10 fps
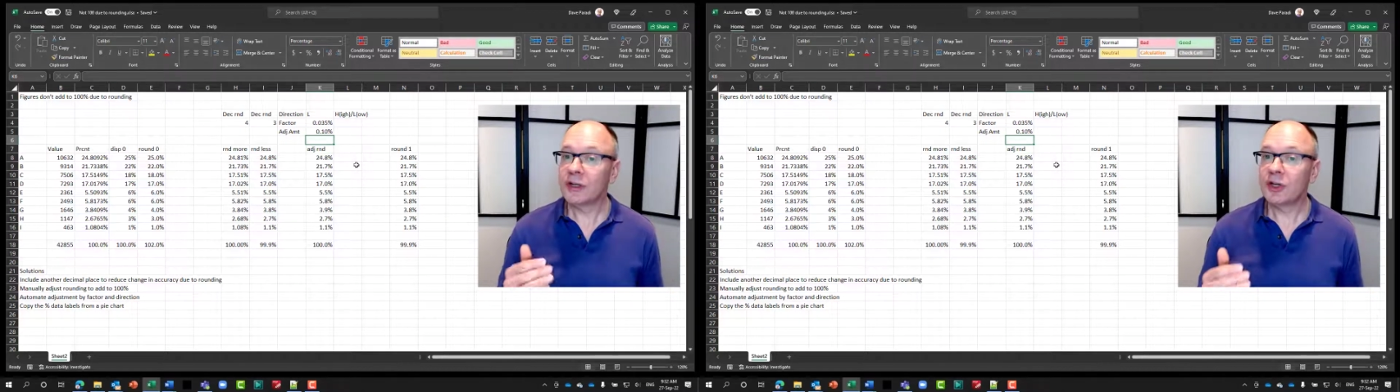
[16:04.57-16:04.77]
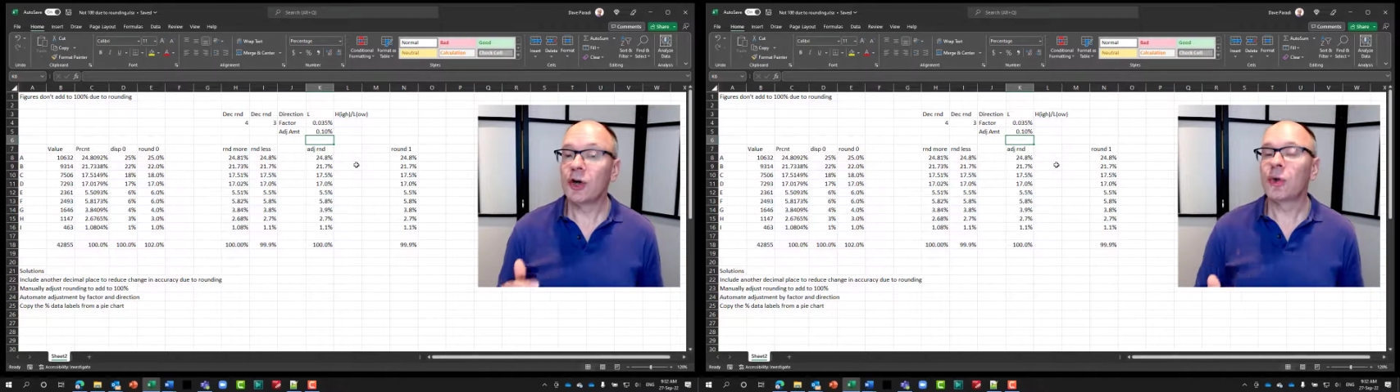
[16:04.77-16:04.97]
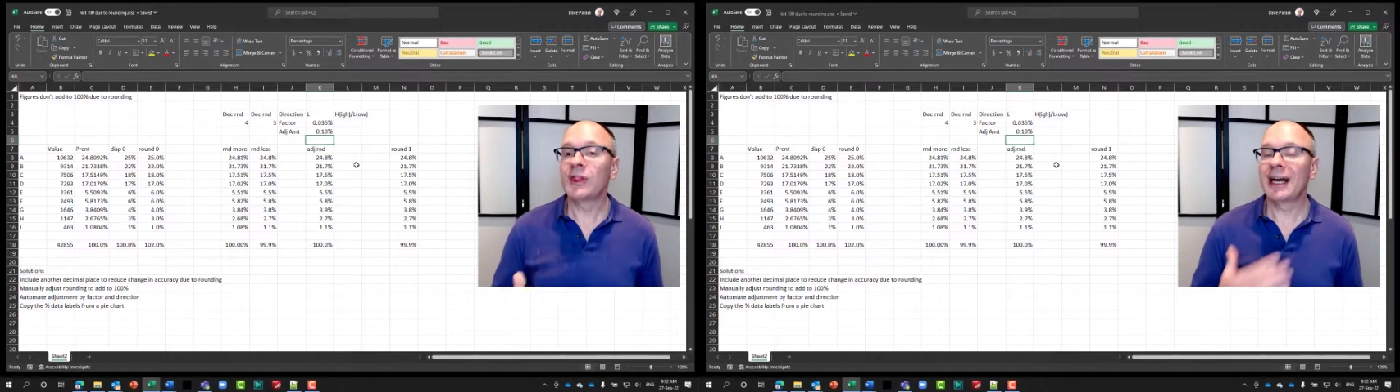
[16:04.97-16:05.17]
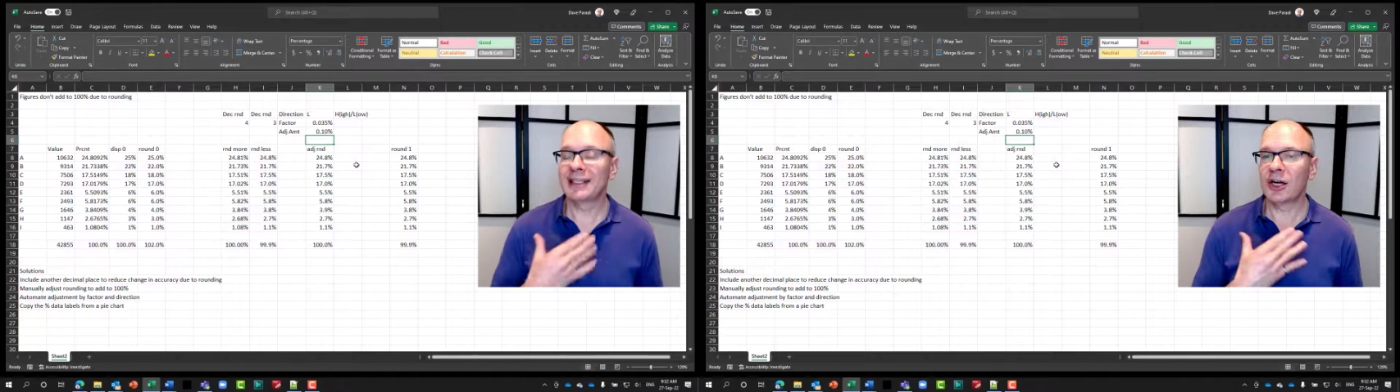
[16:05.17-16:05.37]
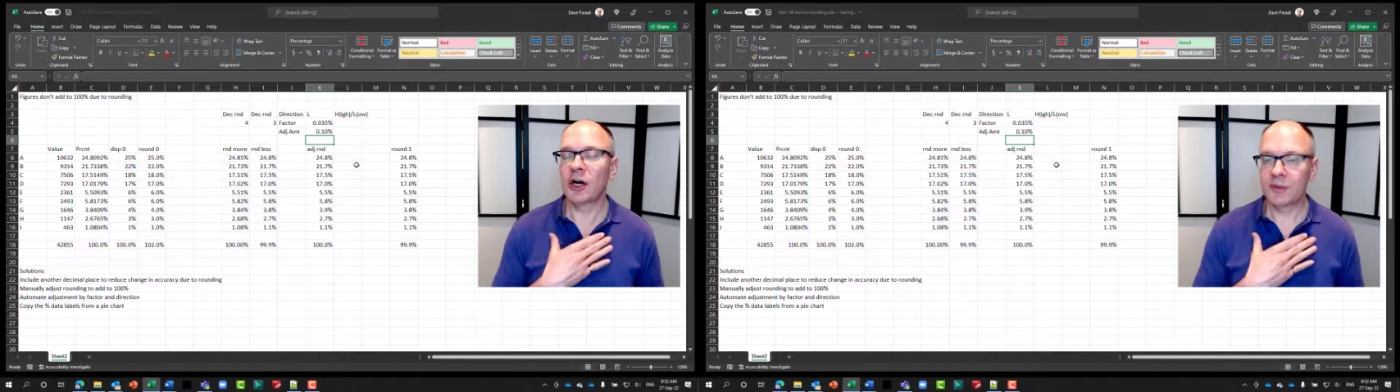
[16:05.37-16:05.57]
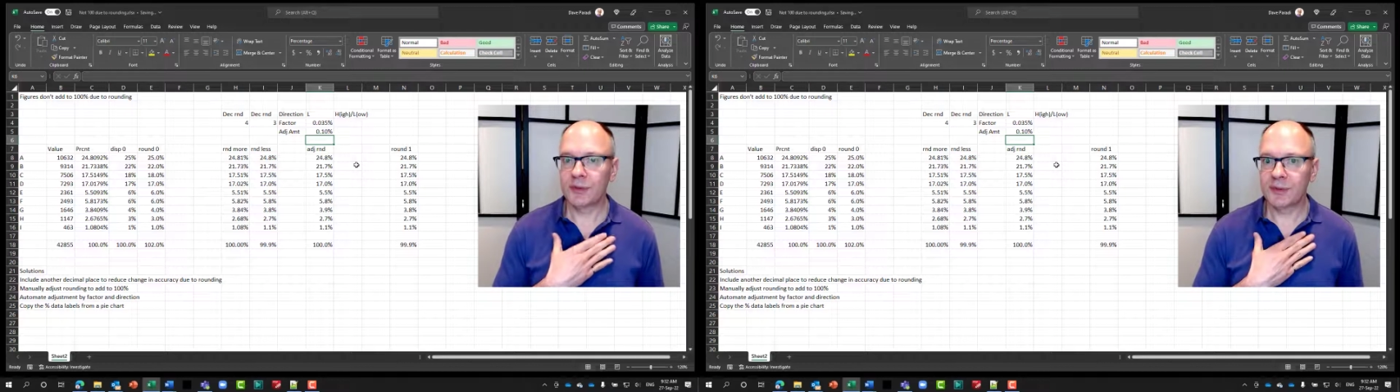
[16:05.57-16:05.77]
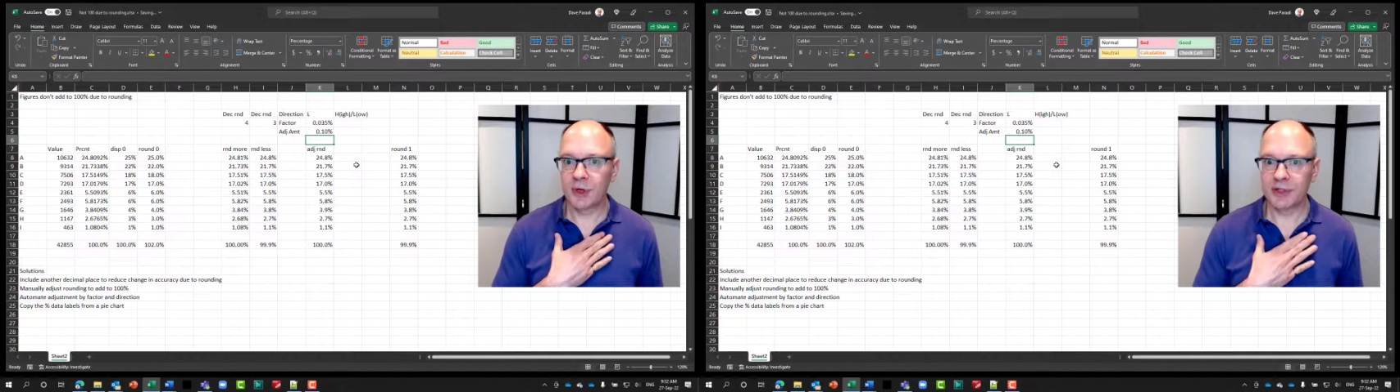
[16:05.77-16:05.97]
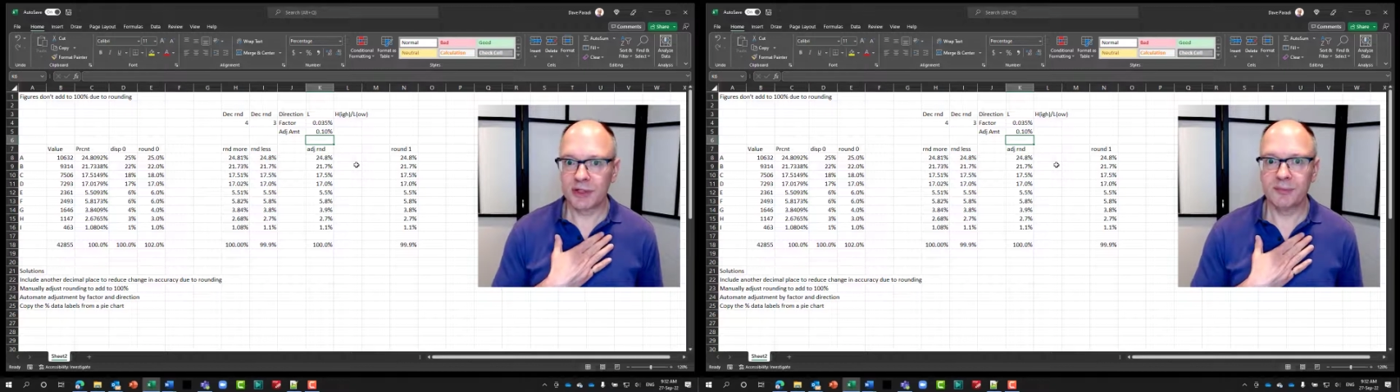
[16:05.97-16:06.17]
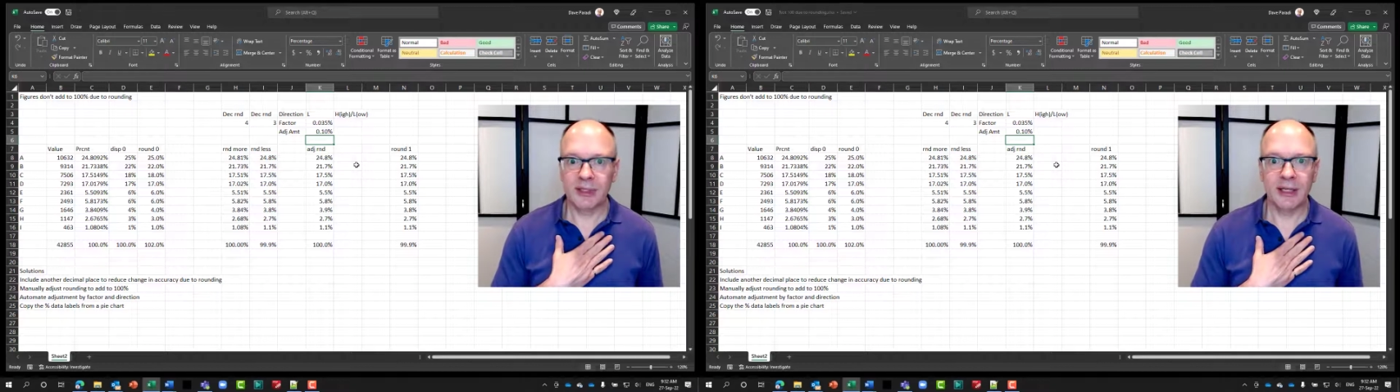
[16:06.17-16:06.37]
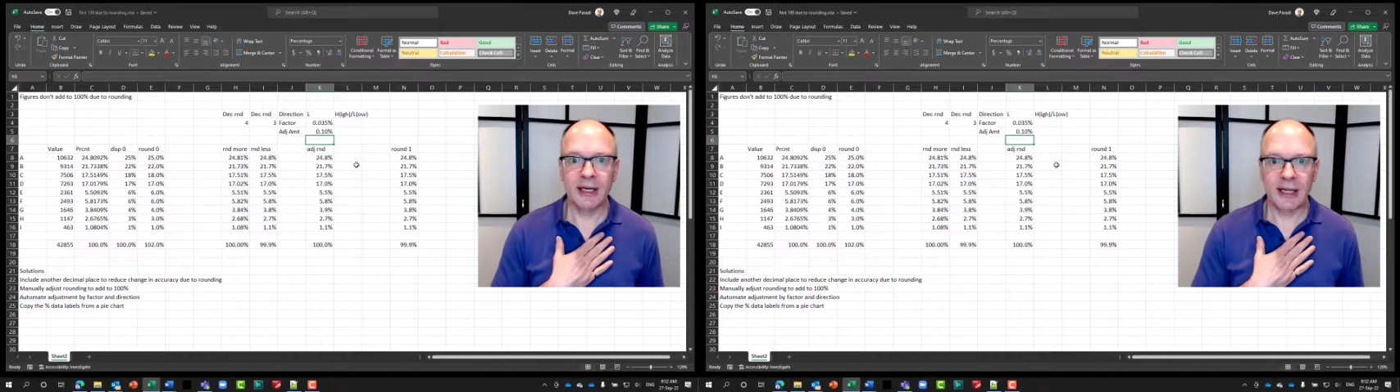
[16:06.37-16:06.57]
No, that's our
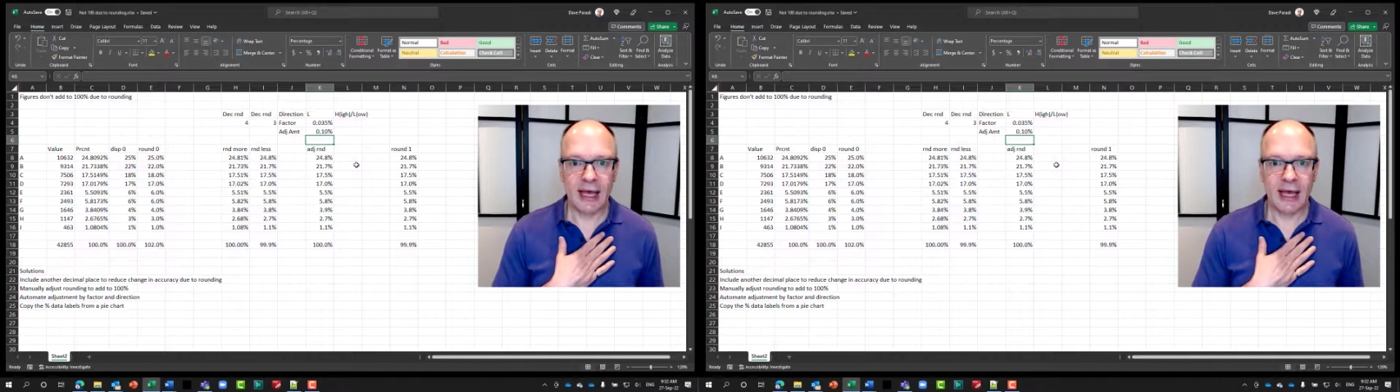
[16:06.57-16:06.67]
responsibility